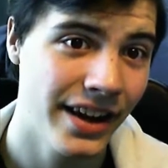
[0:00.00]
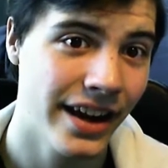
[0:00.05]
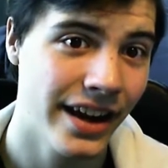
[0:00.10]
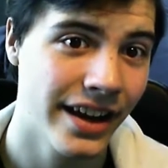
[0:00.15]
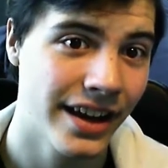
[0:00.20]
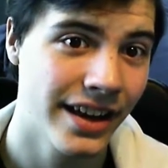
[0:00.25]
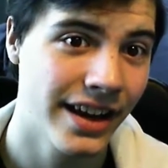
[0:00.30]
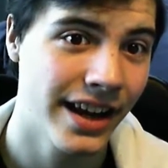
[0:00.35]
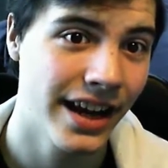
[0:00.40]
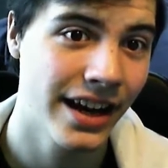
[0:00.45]
And
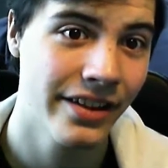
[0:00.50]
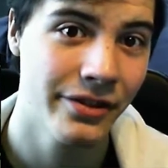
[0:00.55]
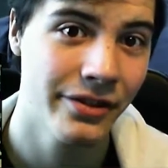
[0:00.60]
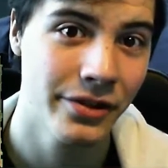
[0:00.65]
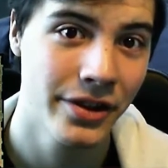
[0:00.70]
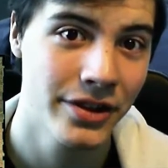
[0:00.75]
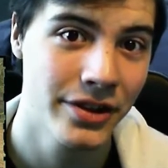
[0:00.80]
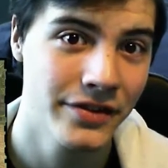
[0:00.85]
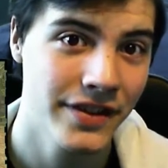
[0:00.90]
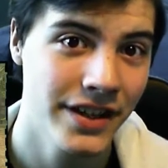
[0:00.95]
then I
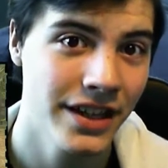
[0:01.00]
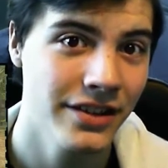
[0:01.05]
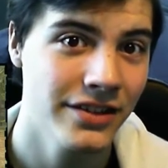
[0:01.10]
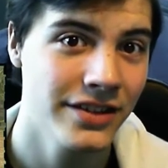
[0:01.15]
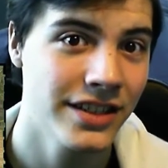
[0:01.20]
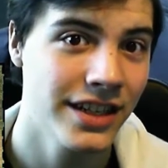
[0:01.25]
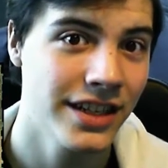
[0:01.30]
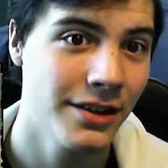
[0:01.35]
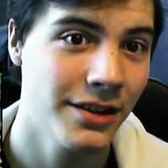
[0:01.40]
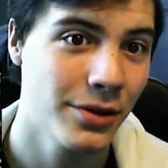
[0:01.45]
can edit all
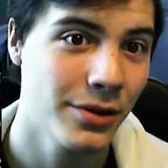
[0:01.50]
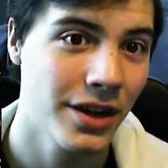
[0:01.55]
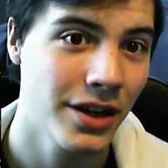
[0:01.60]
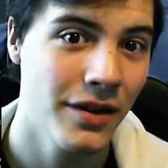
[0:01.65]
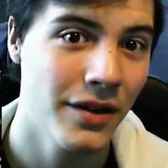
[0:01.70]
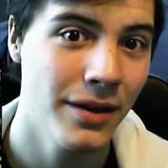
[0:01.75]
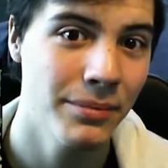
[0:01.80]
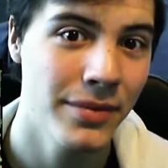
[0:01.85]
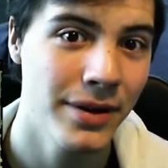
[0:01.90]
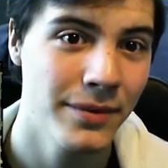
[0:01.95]
those videos
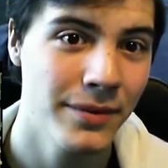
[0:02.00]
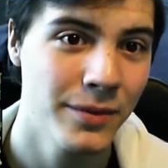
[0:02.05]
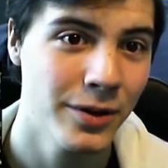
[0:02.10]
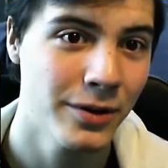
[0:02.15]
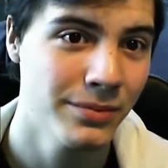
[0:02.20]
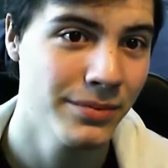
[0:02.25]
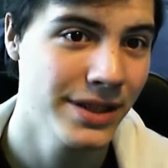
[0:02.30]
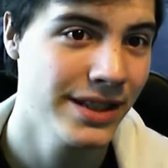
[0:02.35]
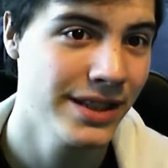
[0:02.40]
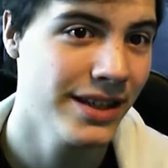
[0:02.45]
and they will go
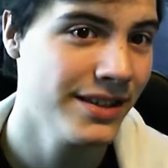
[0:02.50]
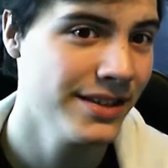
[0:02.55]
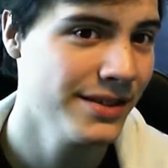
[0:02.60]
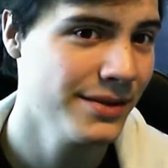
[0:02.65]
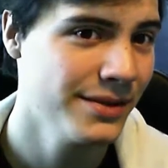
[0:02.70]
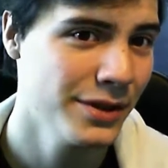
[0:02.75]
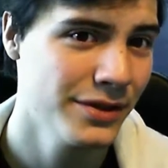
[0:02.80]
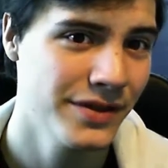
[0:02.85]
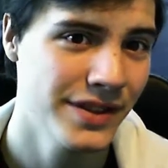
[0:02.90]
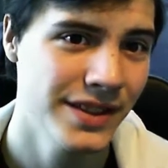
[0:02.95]
up and we'll
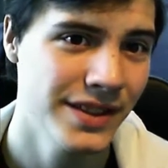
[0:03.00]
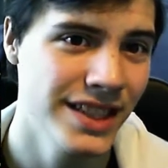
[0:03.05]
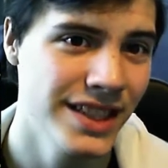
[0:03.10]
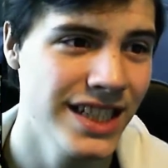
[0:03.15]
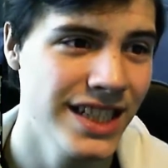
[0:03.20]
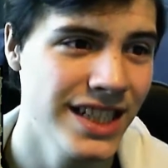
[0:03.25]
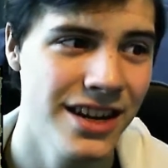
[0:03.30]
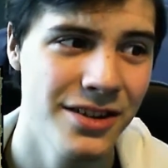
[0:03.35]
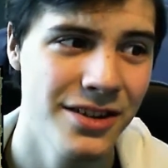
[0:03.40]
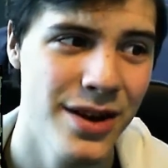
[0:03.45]
be done
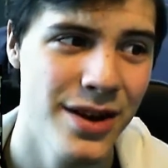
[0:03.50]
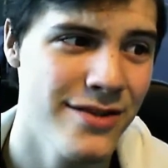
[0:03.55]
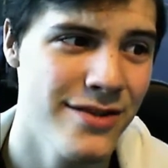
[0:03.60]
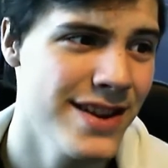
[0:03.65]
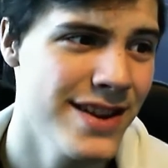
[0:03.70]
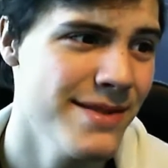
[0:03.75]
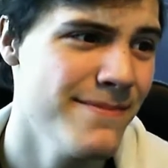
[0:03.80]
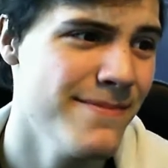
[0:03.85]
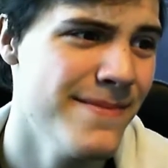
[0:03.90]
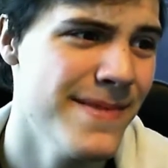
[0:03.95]
within
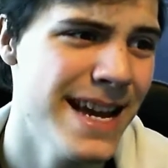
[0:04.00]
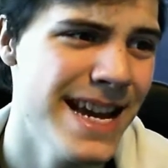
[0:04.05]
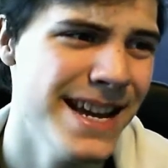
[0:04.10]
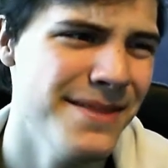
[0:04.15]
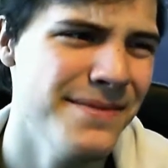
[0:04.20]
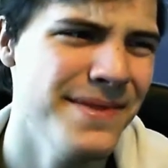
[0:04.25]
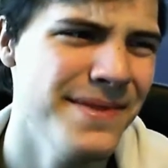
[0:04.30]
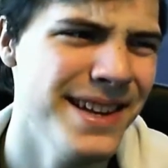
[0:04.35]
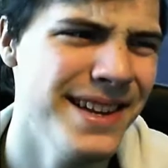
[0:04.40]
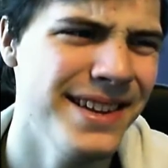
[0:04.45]
January,
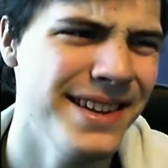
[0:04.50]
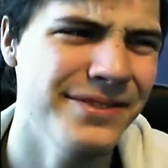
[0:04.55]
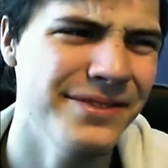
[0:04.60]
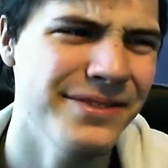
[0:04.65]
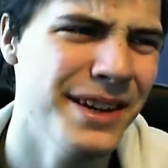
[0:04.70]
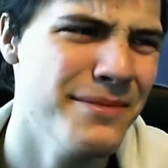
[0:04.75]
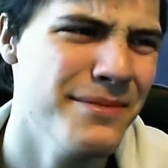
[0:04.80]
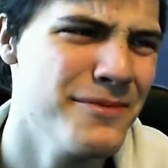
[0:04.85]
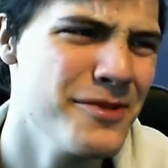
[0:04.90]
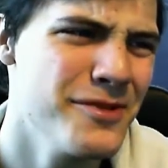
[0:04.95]

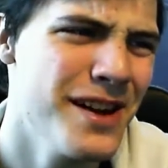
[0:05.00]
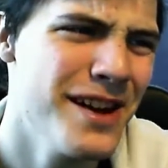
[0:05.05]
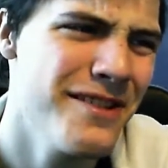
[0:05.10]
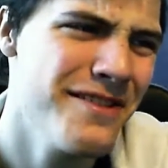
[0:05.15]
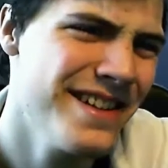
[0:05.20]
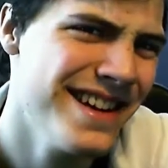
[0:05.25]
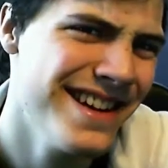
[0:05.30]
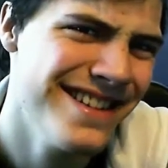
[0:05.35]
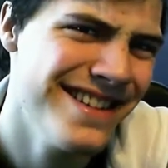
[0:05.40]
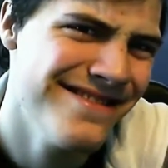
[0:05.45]
maybe
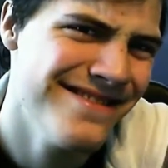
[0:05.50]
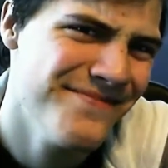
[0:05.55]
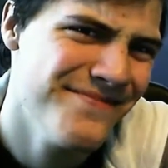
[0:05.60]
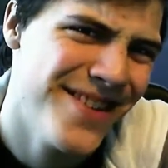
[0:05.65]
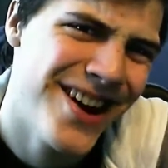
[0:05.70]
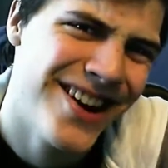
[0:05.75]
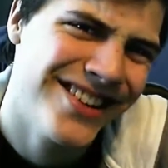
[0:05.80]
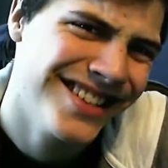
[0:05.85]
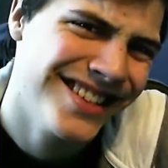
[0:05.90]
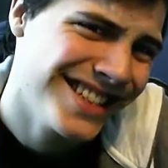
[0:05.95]

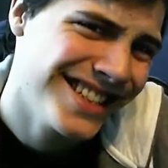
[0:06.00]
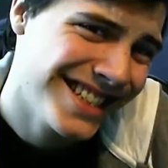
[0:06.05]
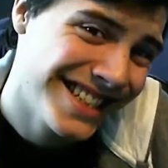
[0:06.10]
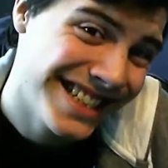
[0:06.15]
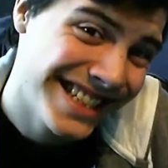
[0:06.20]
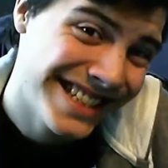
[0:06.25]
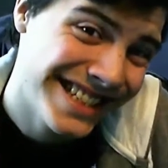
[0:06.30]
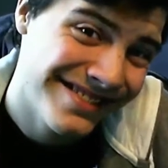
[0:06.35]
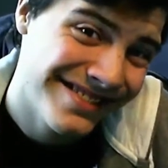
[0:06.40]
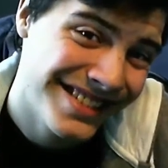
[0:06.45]
February,
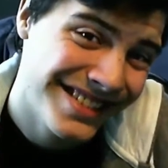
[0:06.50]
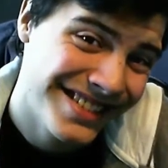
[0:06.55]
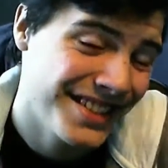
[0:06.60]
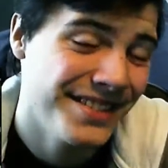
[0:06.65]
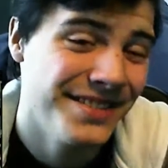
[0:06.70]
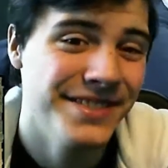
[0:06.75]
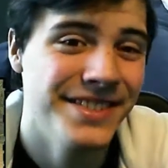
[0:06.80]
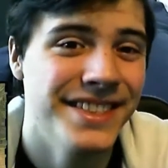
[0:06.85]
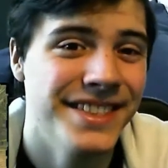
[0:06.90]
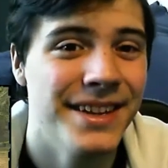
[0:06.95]
March,
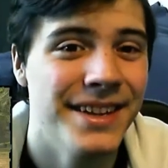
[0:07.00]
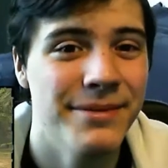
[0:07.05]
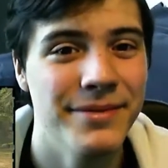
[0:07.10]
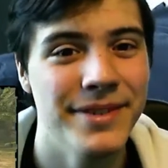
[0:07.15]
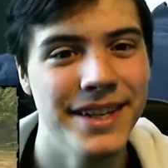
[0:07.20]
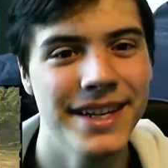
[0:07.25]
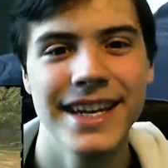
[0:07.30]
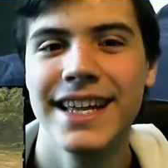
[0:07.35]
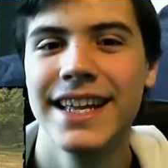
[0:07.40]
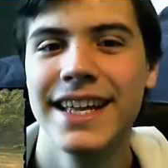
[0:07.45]

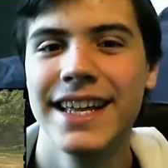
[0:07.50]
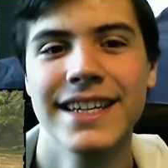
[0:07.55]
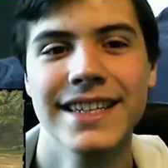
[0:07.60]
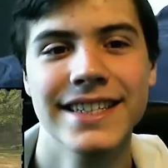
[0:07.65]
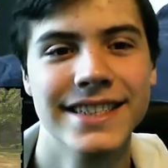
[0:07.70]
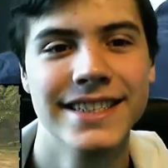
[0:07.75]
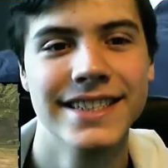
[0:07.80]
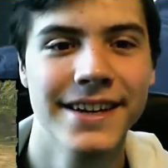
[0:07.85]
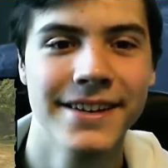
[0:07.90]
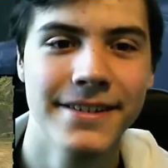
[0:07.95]

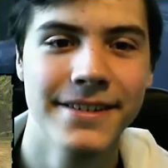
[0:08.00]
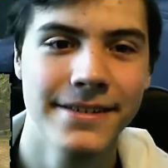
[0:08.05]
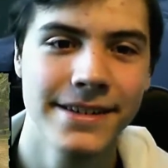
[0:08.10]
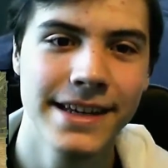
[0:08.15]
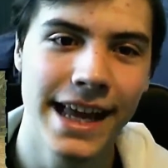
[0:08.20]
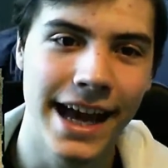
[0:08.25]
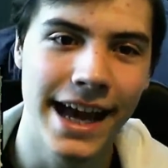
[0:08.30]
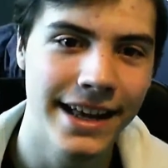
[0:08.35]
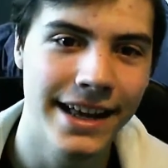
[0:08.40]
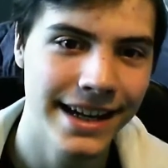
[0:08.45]
something.
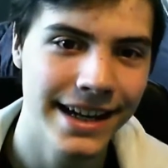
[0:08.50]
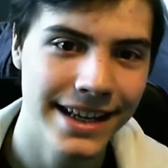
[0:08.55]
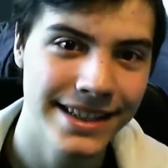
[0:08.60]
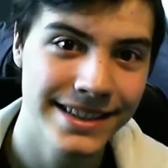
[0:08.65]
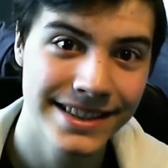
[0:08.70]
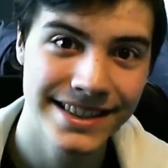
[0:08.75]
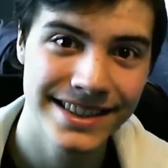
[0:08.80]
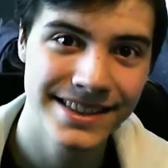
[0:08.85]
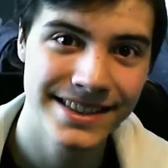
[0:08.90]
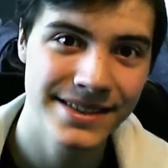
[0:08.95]
So
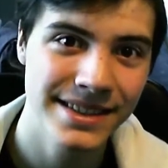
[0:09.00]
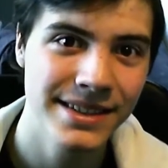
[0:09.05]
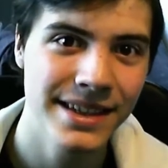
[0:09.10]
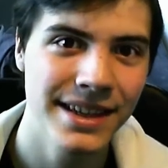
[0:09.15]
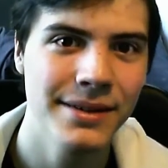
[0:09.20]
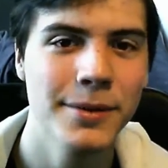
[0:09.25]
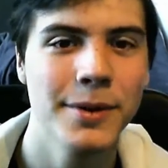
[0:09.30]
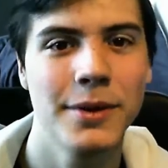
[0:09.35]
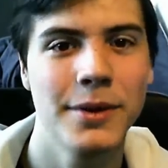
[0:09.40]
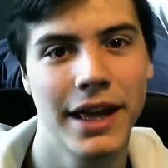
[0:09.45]
yeah,
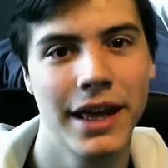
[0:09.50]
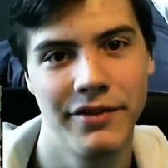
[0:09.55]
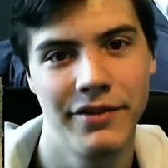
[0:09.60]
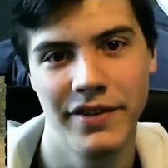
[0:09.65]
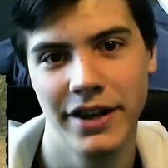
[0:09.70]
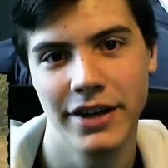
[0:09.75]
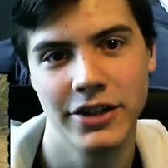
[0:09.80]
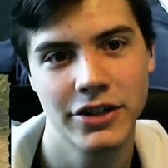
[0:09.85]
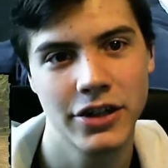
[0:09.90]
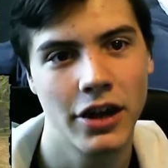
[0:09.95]
it
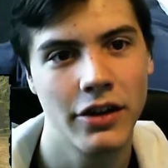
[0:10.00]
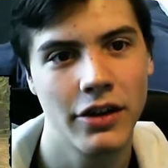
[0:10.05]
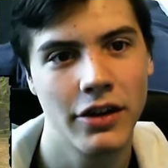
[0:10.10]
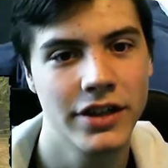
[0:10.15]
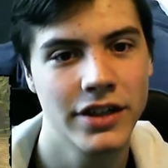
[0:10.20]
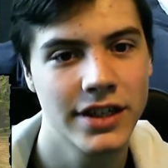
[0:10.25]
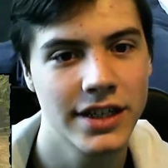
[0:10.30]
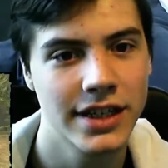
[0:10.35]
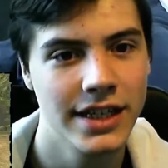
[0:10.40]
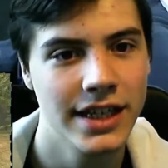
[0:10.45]
will get
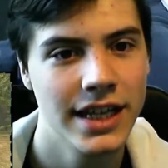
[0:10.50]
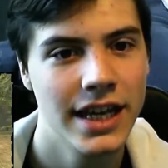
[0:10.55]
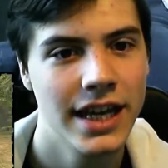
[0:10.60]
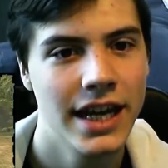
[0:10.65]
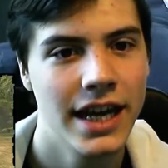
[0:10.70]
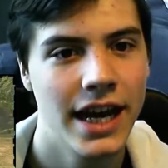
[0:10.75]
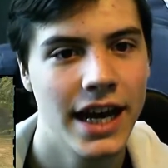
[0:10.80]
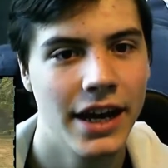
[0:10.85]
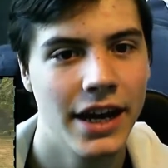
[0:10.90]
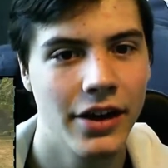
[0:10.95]
finished,
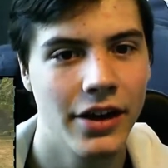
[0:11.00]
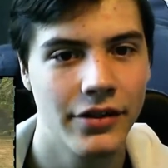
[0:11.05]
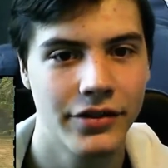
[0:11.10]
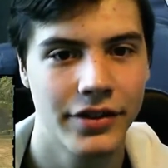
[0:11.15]
obviously.